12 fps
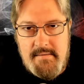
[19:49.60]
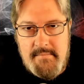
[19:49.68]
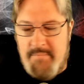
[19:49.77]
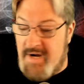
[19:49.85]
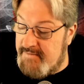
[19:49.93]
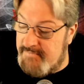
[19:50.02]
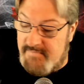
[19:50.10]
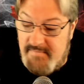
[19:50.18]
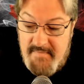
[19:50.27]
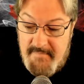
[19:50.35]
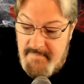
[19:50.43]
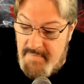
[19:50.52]
But
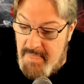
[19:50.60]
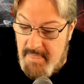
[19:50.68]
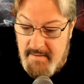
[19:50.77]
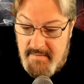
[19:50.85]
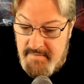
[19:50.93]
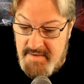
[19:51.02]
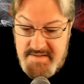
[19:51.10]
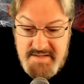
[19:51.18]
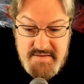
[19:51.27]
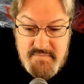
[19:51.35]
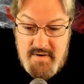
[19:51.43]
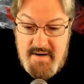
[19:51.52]
this
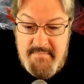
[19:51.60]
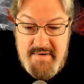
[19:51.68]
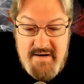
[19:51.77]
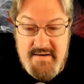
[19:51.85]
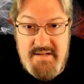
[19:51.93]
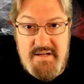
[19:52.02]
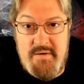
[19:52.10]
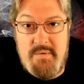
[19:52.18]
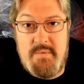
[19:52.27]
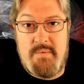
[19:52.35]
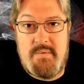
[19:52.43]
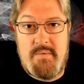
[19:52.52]
is what I'm here to
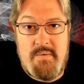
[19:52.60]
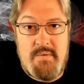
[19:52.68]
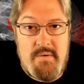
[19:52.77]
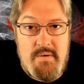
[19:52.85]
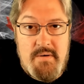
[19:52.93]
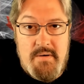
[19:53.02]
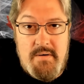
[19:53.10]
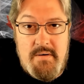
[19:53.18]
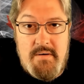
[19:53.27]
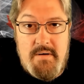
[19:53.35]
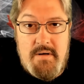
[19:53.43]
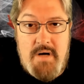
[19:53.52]
do.
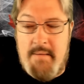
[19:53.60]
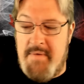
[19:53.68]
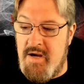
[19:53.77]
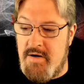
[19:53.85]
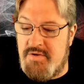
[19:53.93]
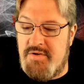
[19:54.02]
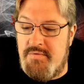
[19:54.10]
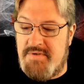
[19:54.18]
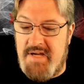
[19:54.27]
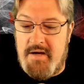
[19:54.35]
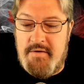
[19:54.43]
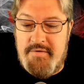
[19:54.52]
I'm here to
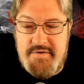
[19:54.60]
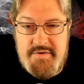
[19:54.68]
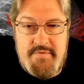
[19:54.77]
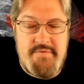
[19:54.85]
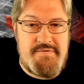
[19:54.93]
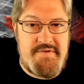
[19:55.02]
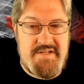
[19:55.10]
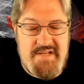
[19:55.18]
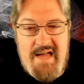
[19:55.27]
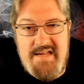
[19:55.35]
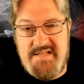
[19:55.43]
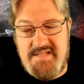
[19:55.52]
tell the truth as
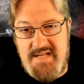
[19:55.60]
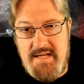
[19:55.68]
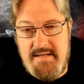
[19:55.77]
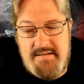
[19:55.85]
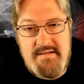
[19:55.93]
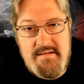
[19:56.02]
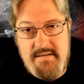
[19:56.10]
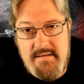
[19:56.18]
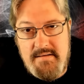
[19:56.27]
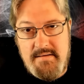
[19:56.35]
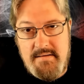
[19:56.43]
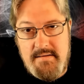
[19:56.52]
I see it.
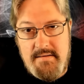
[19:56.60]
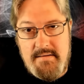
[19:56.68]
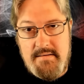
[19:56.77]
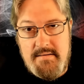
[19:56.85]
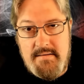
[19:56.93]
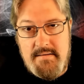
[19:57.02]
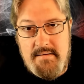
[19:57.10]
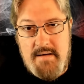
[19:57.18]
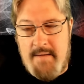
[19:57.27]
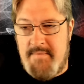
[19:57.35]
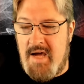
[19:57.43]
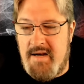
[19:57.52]

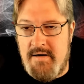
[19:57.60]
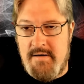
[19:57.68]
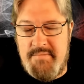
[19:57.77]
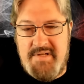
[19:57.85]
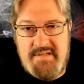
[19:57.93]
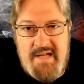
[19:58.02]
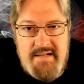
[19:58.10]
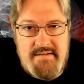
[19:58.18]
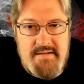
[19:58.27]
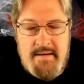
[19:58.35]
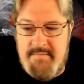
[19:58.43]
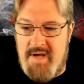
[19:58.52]
I'm not here to be
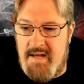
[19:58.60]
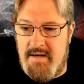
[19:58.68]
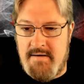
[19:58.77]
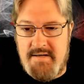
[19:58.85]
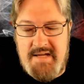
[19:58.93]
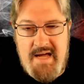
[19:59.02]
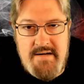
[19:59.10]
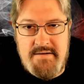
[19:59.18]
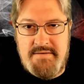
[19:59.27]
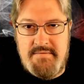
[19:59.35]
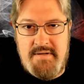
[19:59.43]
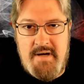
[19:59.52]
liked. I'm not here to cater
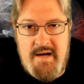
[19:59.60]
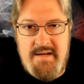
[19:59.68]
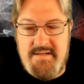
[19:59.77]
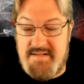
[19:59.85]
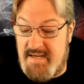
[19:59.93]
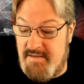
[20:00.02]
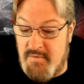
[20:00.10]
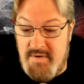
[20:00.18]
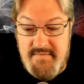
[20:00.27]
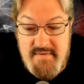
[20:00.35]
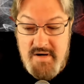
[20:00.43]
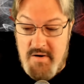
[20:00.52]
to an audience. I don't
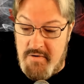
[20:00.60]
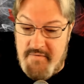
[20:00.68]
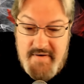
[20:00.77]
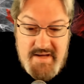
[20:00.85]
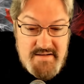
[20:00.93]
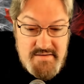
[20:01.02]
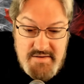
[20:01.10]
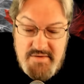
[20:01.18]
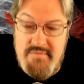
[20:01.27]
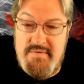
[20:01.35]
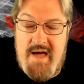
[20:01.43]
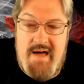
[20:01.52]
even know if I can
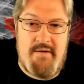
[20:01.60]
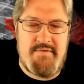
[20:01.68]
do that.